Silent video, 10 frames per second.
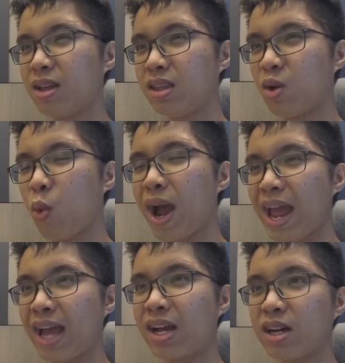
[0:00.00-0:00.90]
The
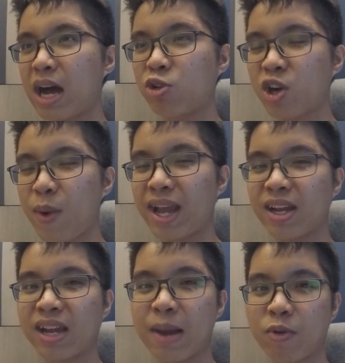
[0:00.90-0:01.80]
ultra wide
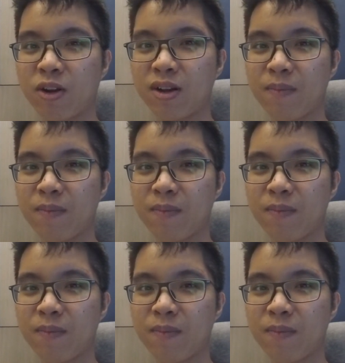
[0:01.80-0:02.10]
angle camera